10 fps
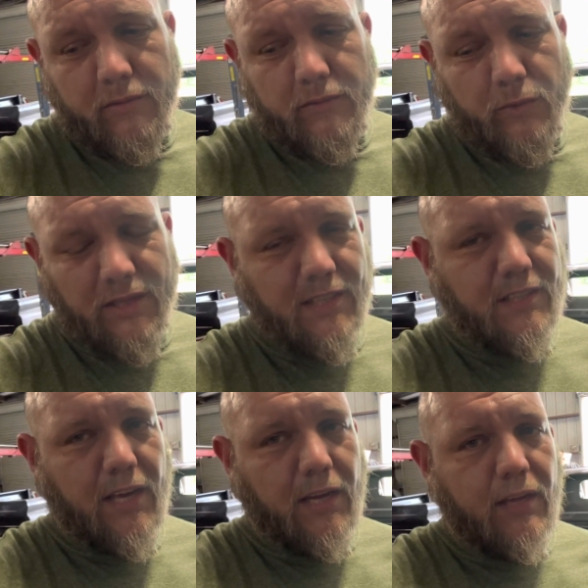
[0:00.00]
with this
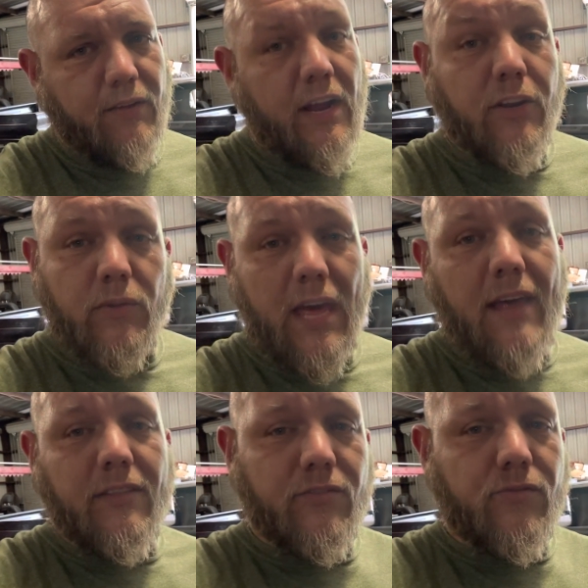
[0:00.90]
thing. If I can do
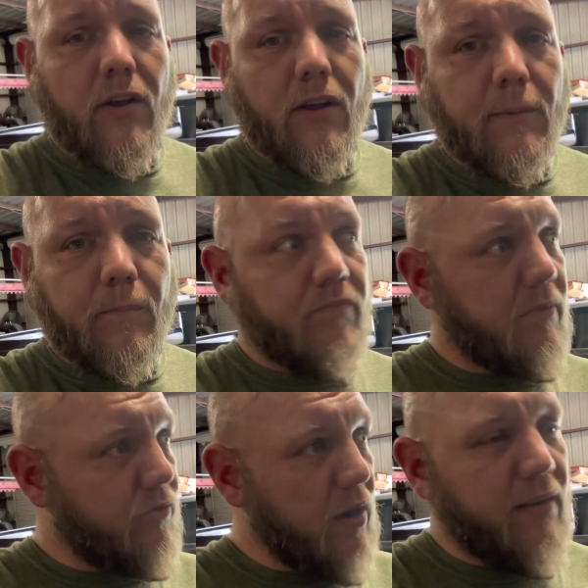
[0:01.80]
that in this truck,
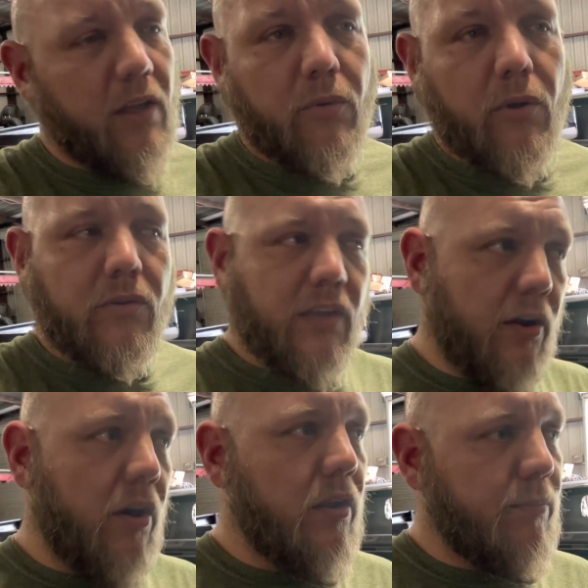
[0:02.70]
driving down the road and getting
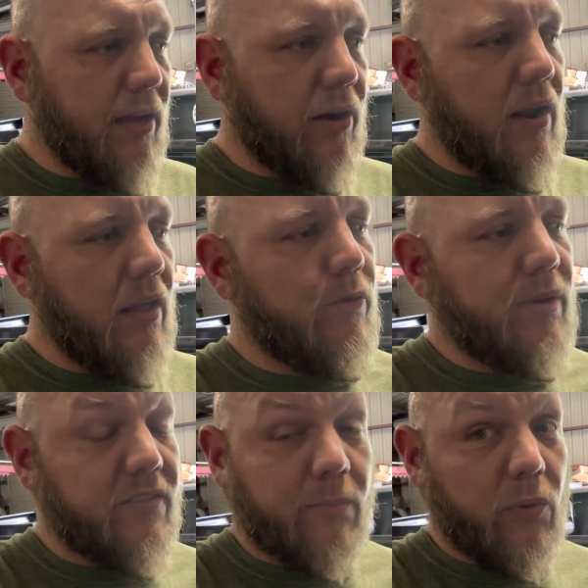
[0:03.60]
on it, playing around a little
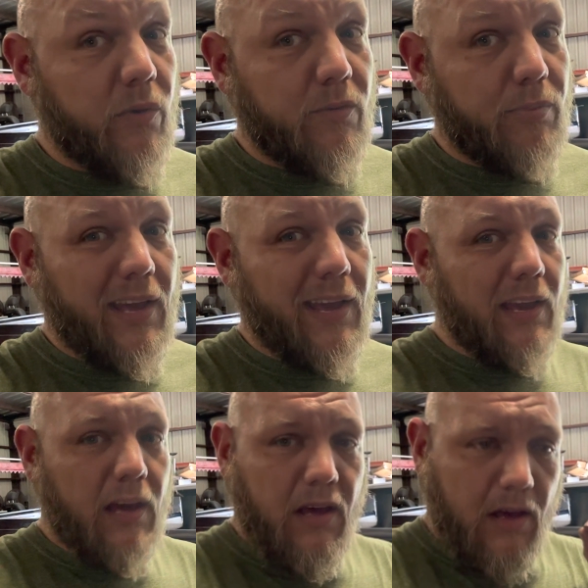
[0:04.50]
bit, somebody wants to play,
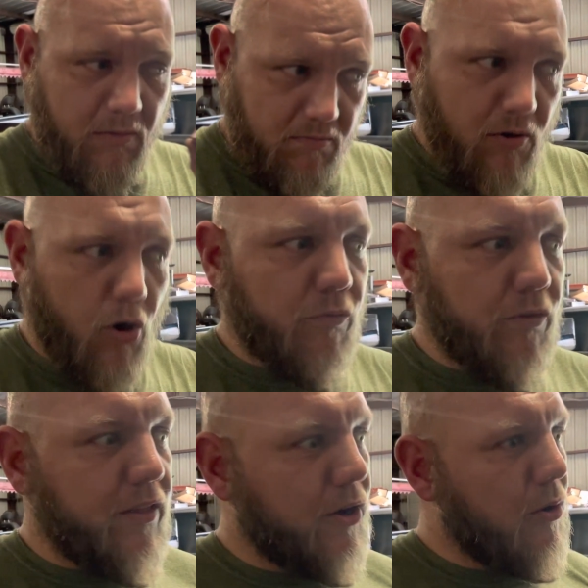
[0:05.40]

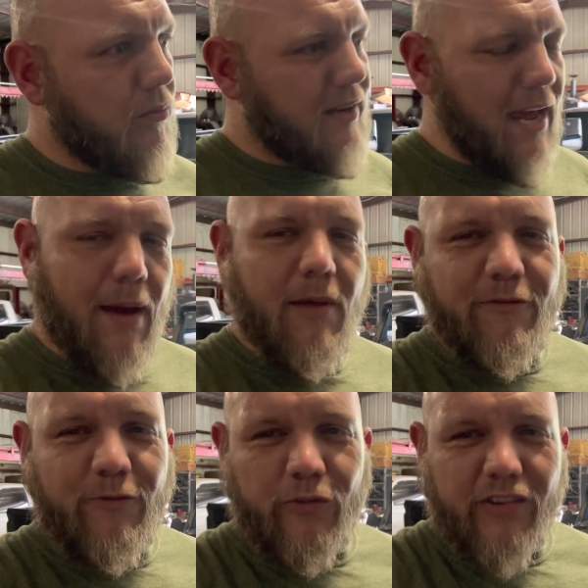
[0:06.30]
hopefully they'll go, damn, that
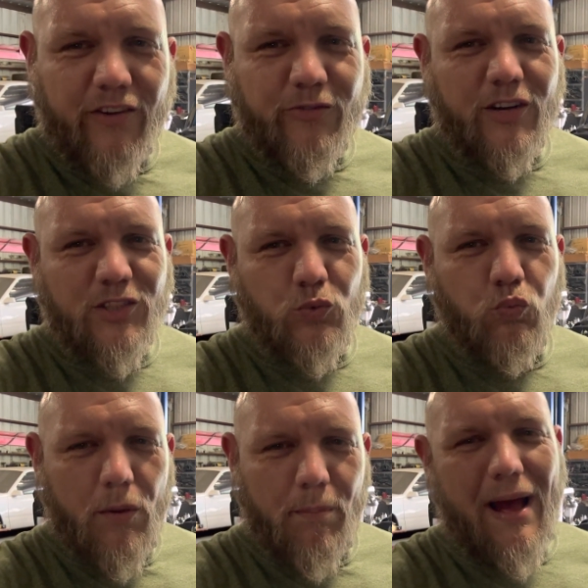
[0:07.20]
full-size truck just
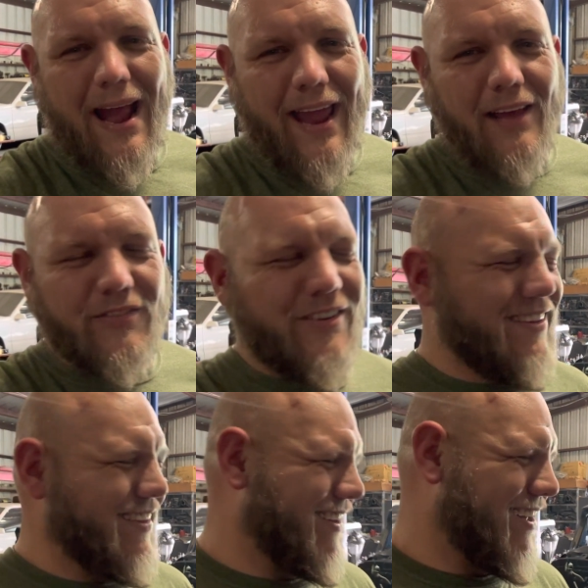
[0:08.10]
whipped my ass.
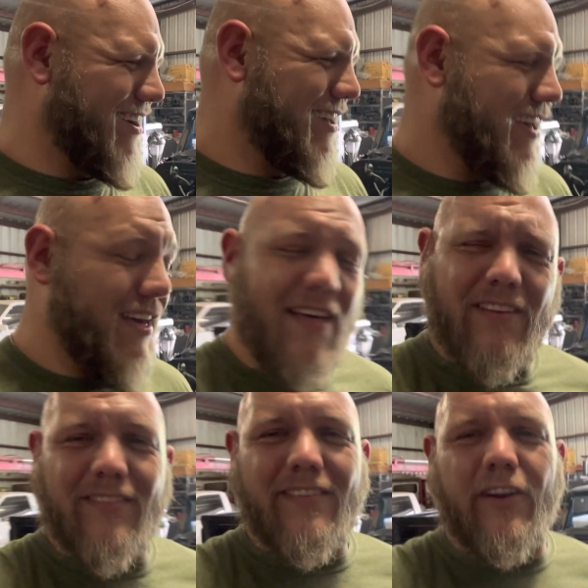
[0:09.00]
And
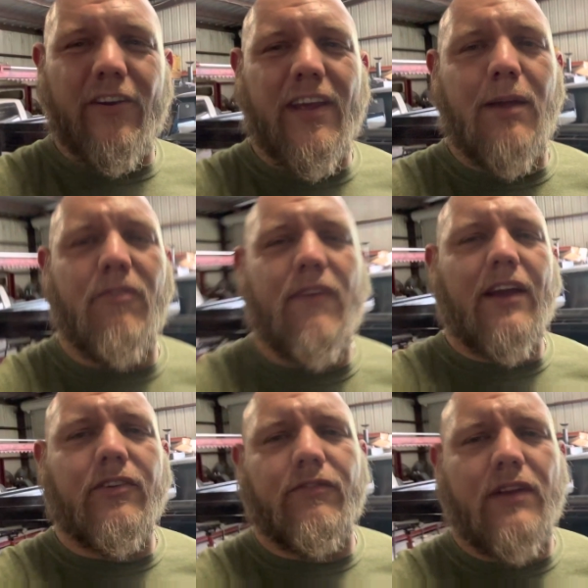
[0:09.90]
that's just an entertainment
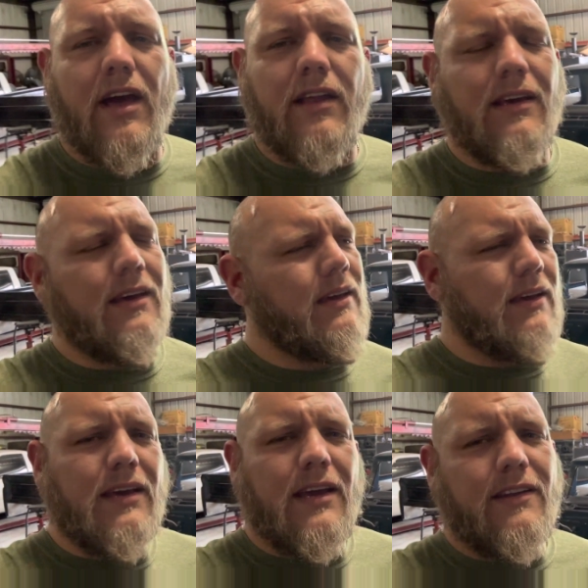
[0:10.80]
factor. If not,
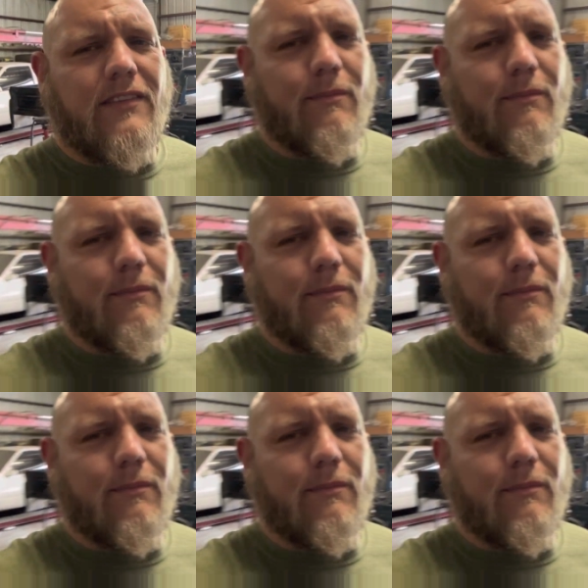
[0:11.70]
it doesn't